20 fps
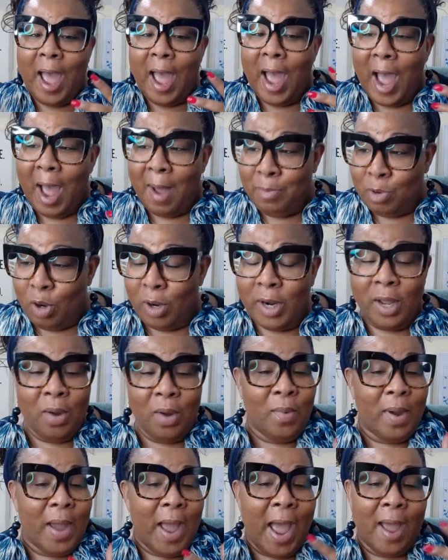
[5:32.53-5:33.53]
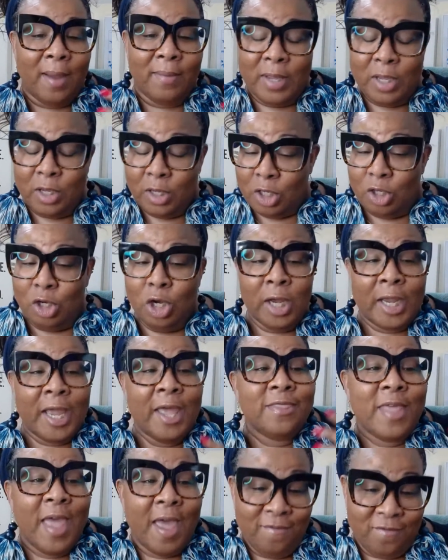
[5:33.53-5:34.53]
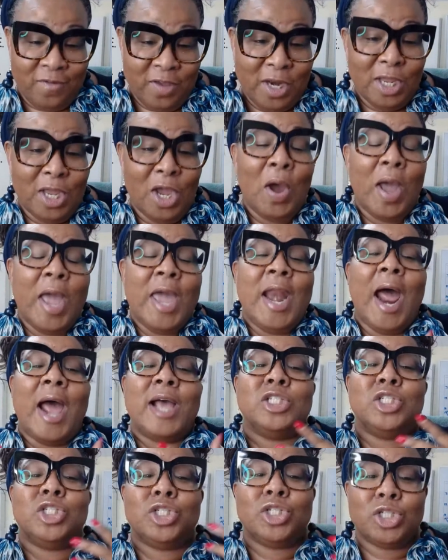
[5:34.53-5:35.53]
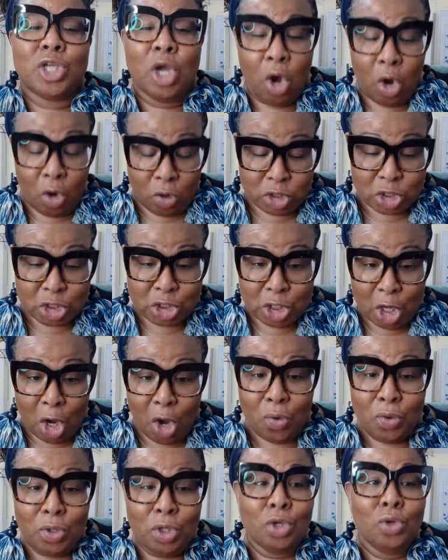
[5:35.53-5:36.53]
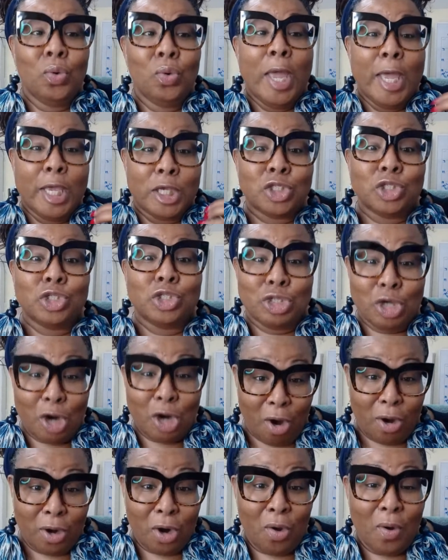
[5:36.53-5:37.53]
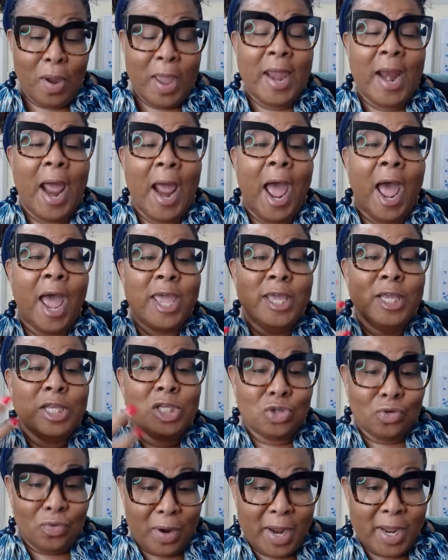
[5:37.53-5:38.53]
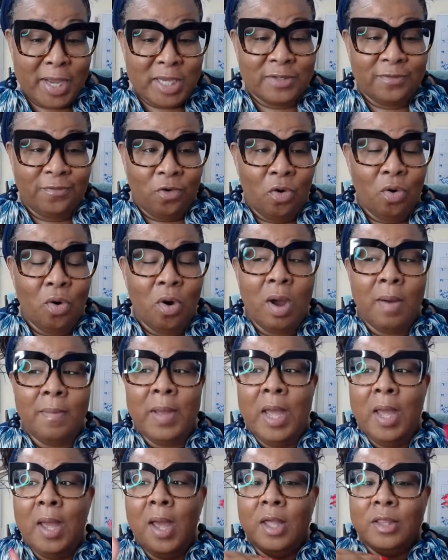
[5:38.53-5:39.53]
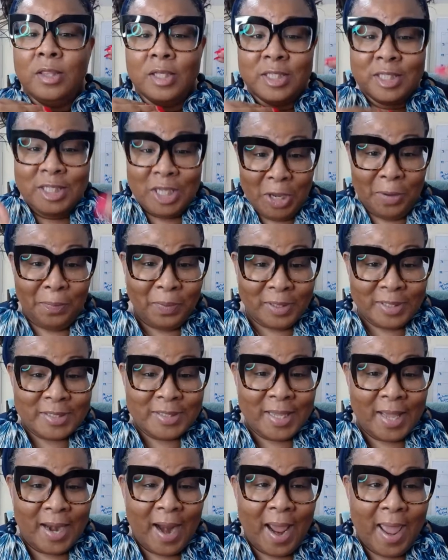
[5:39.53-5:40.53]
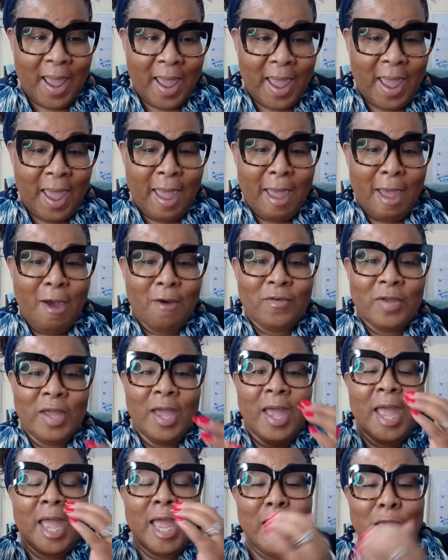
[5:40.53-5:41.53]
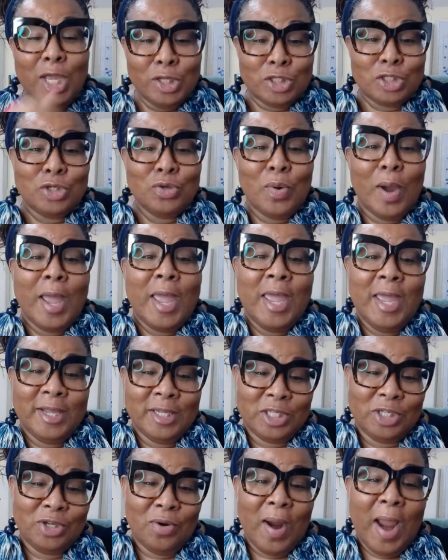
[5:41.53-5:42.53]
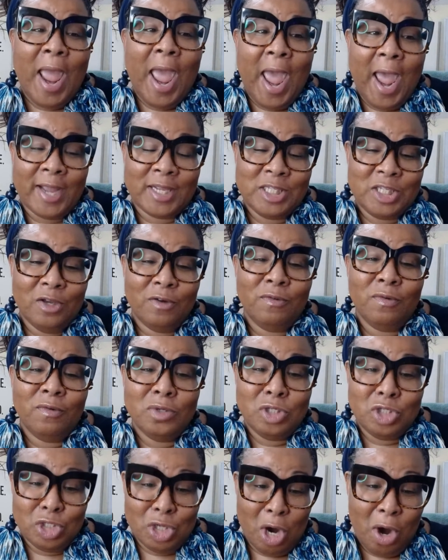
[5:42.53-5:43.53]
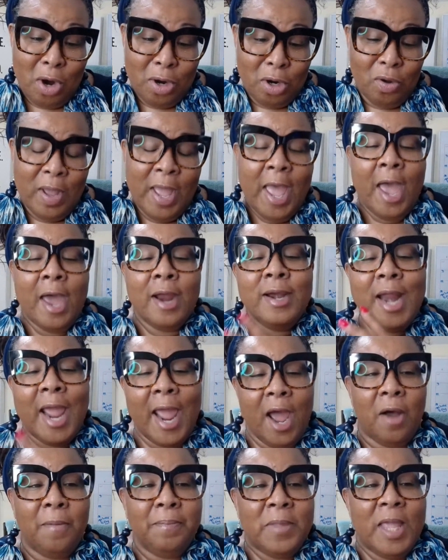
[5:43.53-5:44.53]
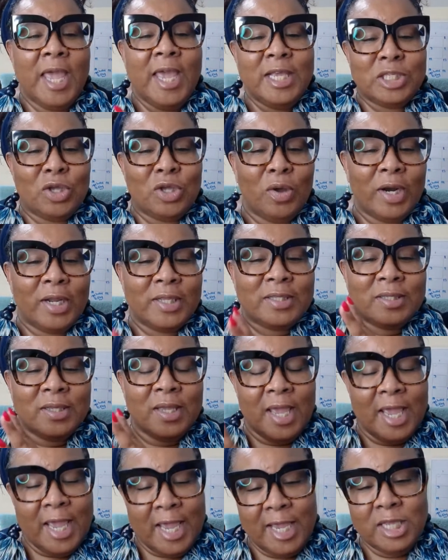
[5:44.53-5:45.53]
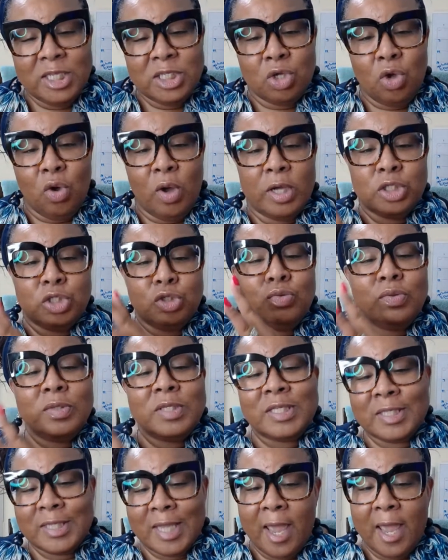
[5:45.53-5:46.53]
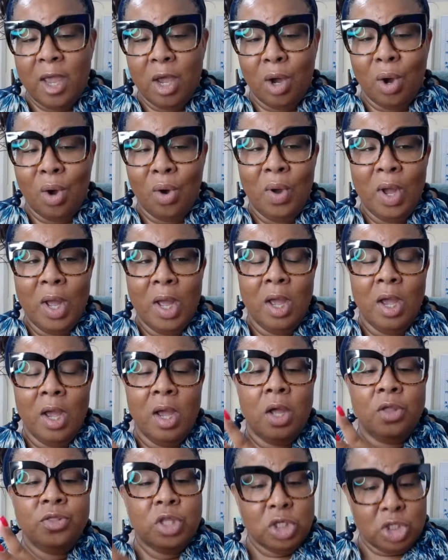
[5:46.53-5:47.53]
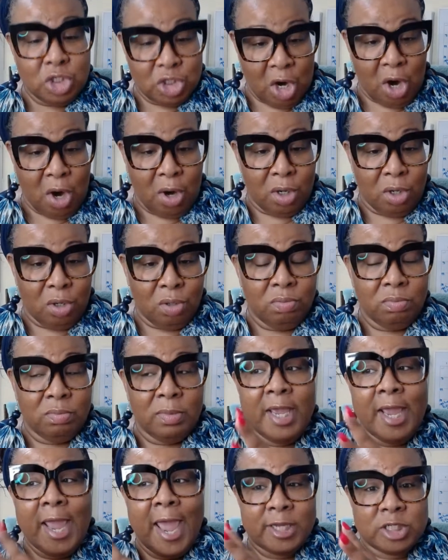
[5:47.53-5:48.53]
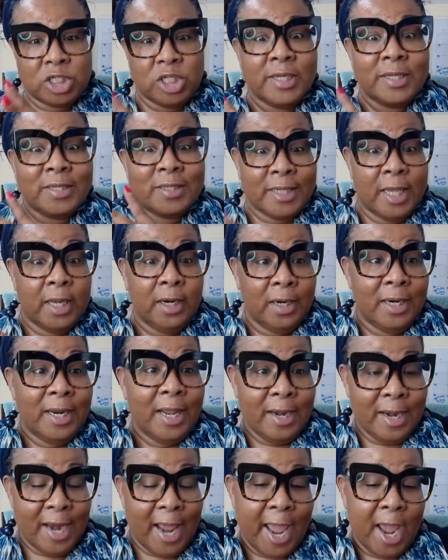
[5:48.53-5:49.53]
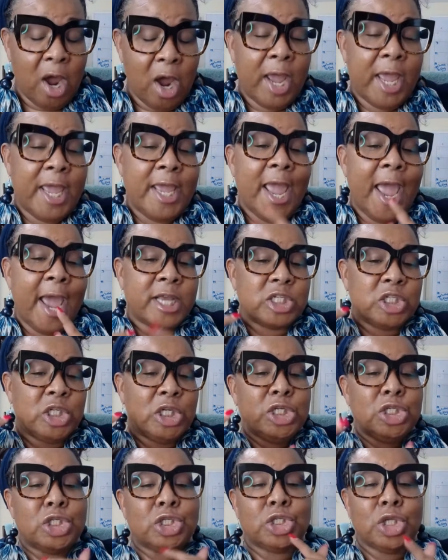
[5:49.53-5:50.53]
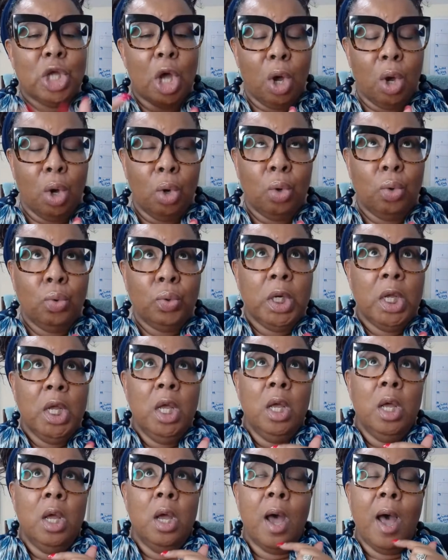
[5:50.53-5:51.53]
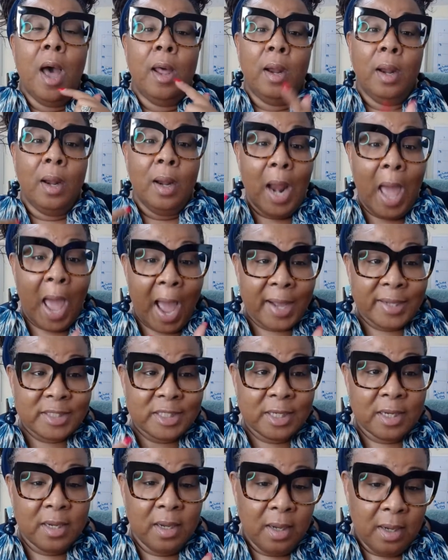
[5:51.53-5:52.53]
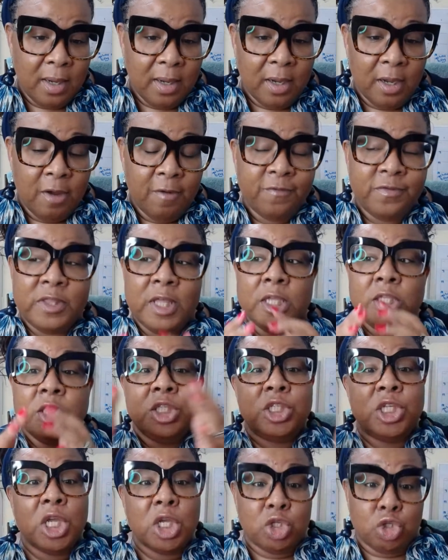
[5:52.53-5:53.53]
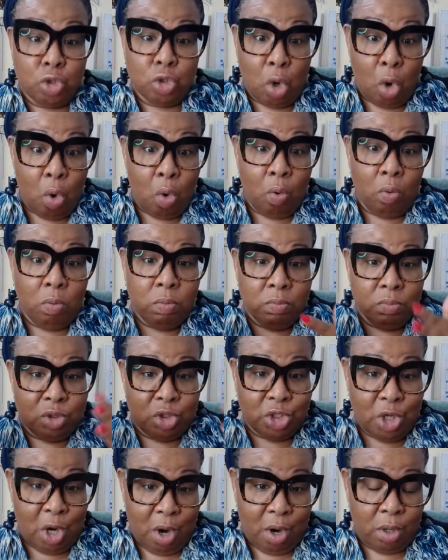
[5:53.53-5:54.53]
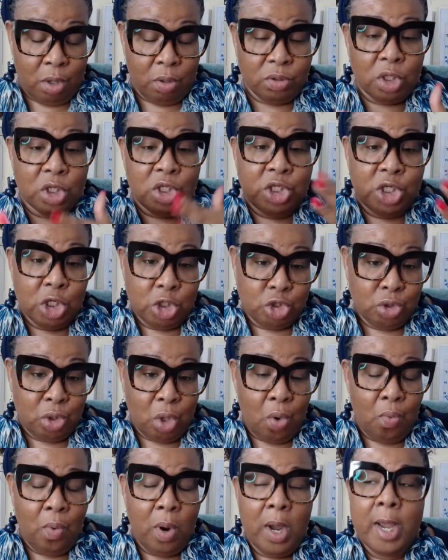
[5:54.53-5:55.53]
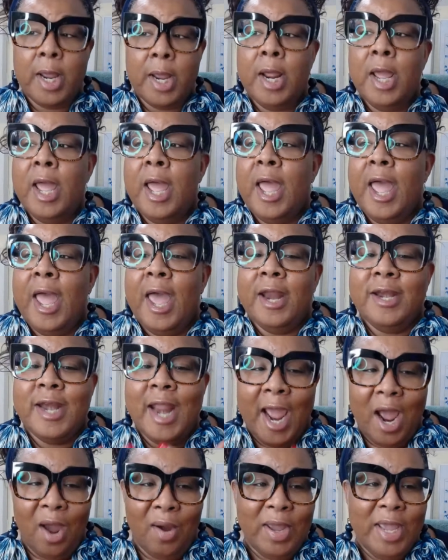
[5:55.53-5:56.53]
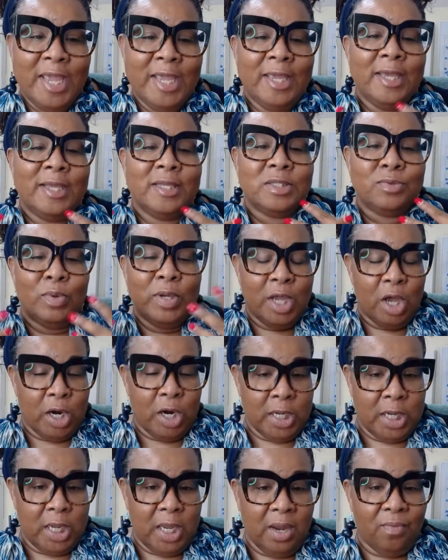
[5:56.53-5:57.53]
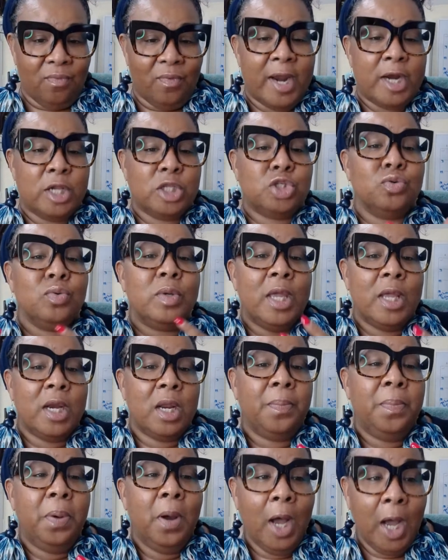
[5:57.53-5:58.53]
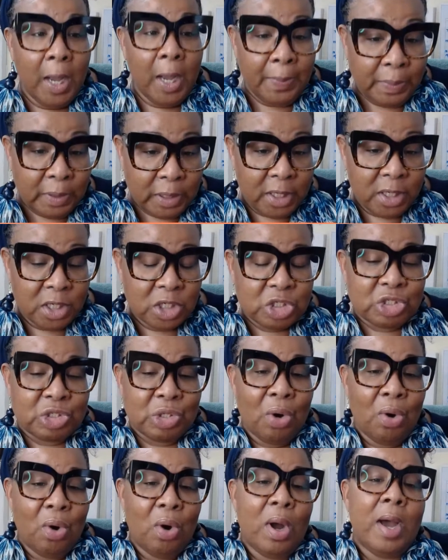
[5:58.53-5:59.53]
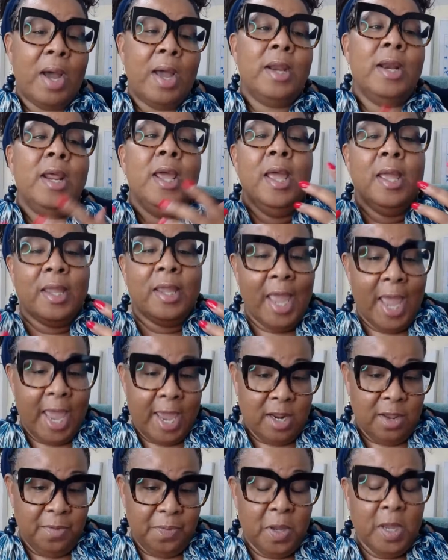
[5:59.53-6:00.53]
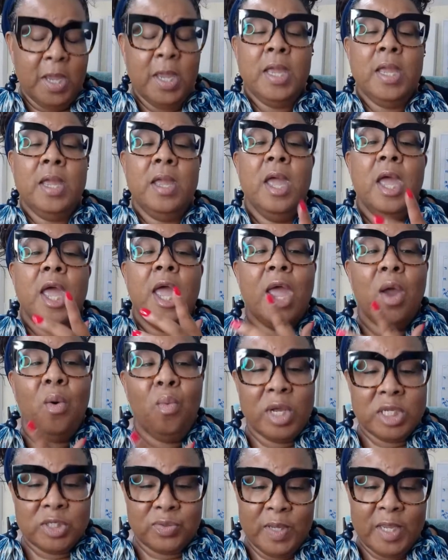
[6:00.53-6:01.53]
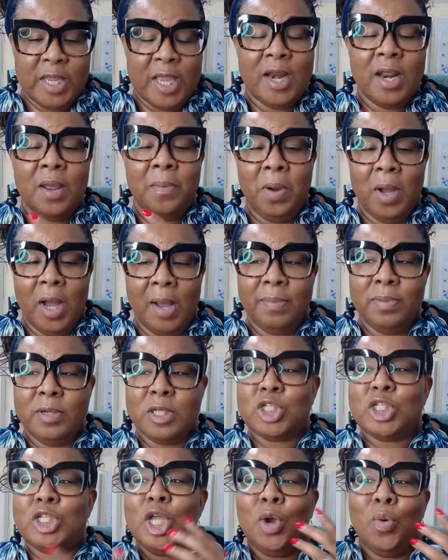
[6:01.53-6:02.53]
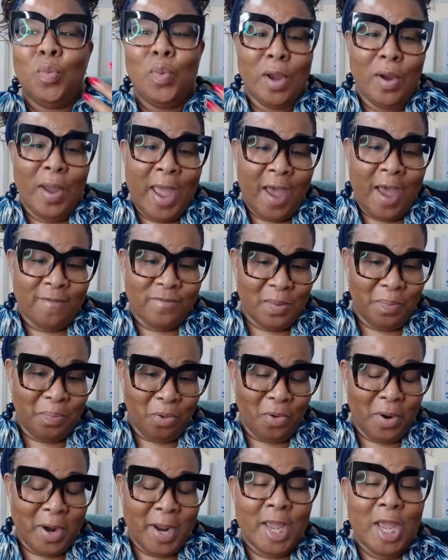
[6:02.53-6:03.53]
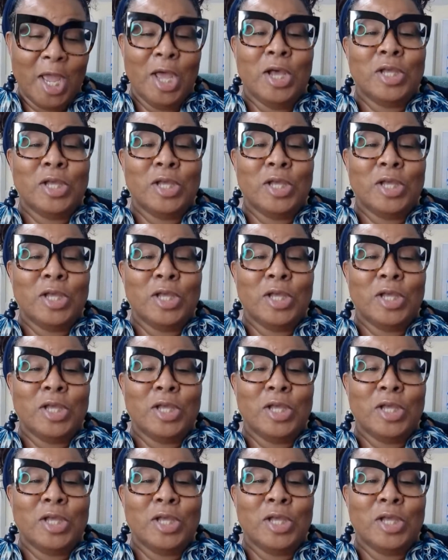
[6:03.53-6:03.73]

I'm gonna look at that video, and I show you his journal and how he transformed the templates that I have into an interactive journal. Now he's going to sell the journal. He actually is selling it now. He actually sold a lot of the digital journal, the digital one. Now we're going to get ready to get it published on KDP. And once we get it published, then we'll have the print.